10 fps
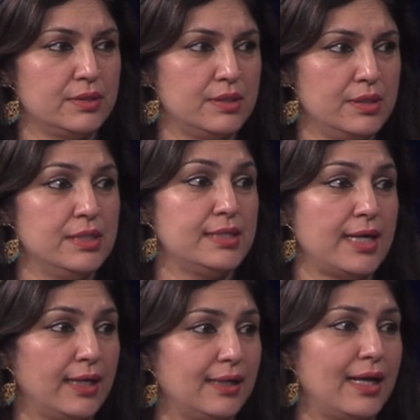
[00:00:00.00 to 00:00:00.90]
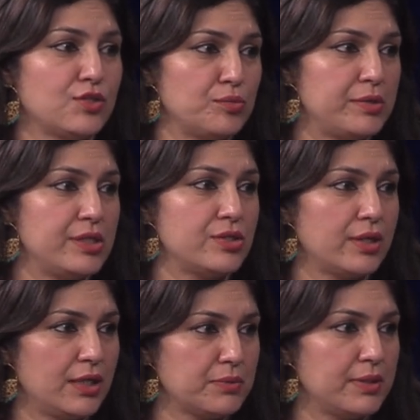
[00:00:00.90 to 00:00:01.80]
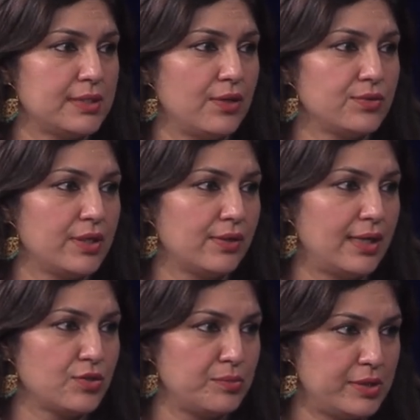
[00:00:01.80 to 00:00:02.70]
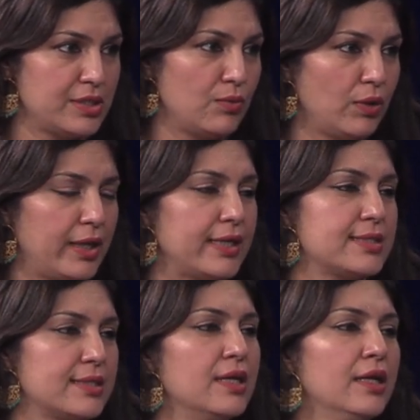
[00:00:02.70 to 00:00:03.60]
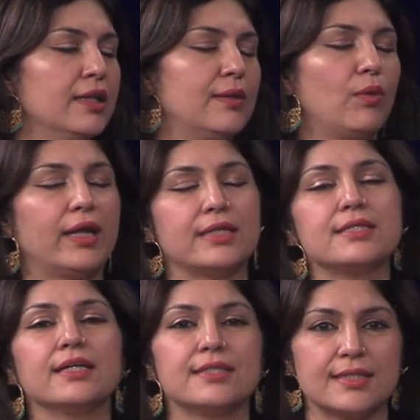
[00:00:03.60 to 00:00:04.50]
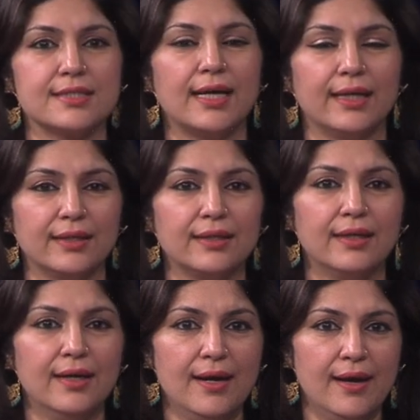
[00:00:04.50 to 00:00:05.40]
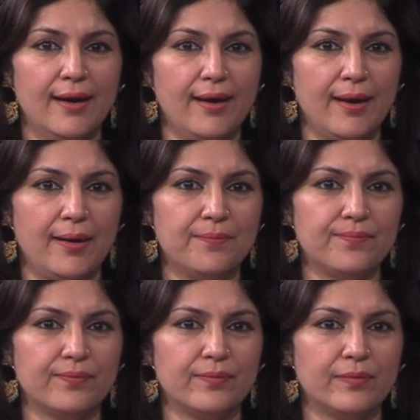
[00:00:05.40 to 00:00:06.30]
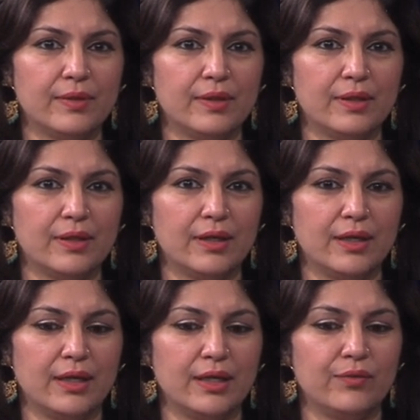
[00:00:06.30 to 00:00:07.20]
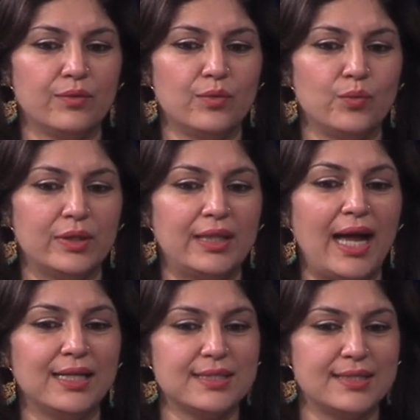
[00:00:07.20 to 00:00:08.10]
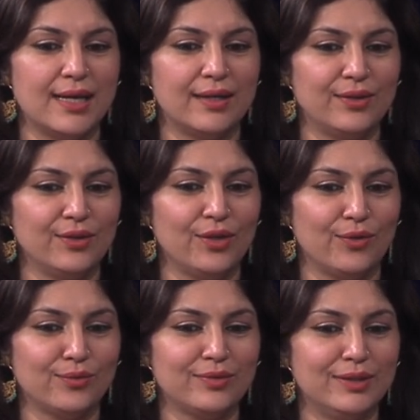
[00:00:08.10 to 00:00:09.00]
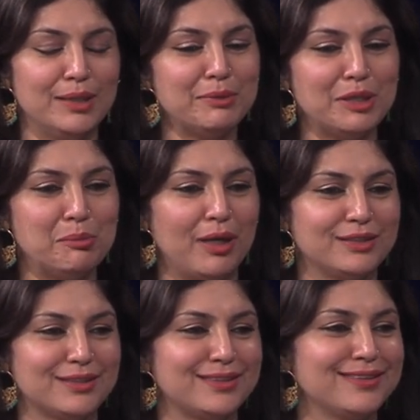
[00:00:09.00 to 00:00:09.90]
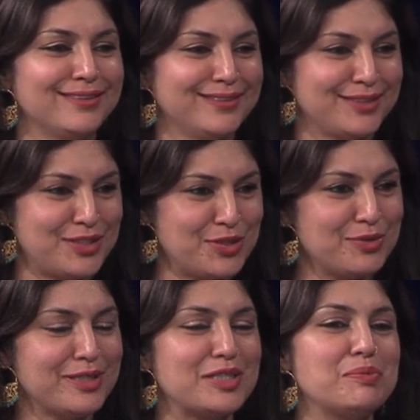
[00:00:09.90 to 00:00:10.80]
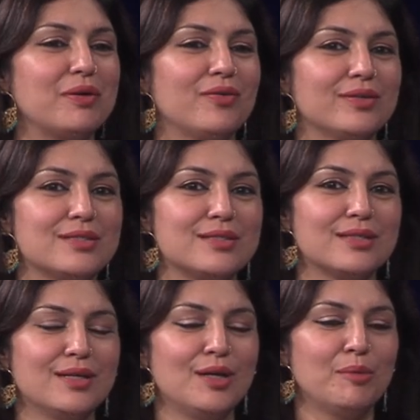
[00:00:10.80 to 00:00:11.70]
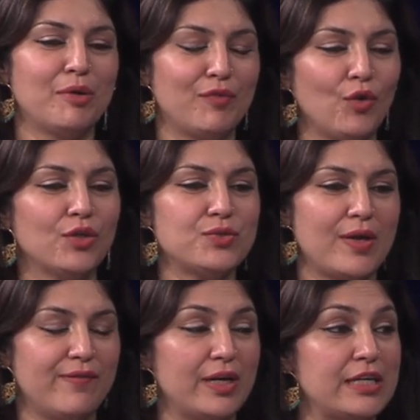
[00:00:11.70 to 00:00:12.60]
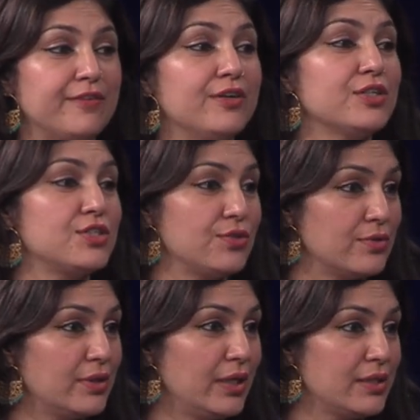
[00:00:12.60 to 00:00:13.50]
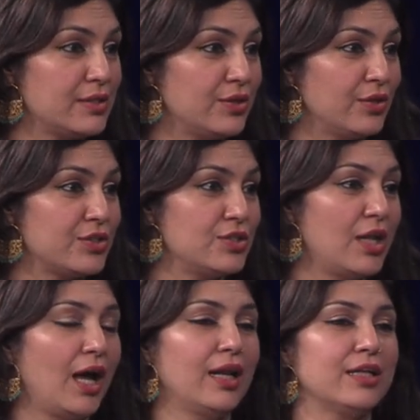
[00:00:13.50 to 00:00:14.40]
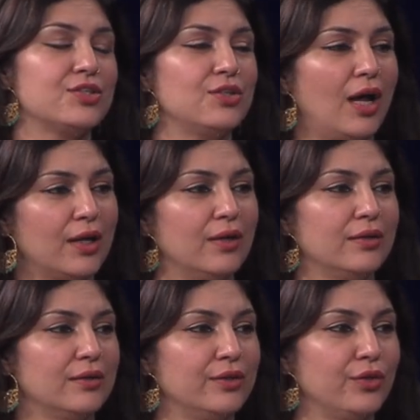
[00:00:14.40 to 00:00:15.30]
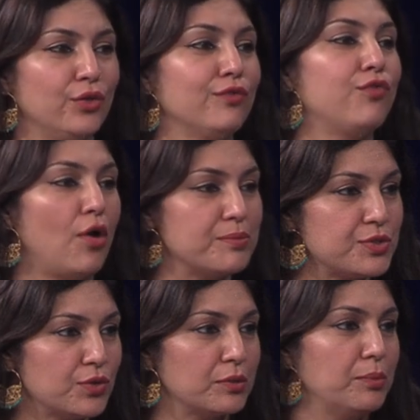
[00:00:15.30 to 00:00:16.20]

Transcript: inside classroom teaching as well as outside classroom teaching. I think gets, that's right. What gets kids excited. That's right. Um, and with that said, you know, limited budget, student experience, but we also have very diverse student needs. You know, it's right. not it's not a uniform student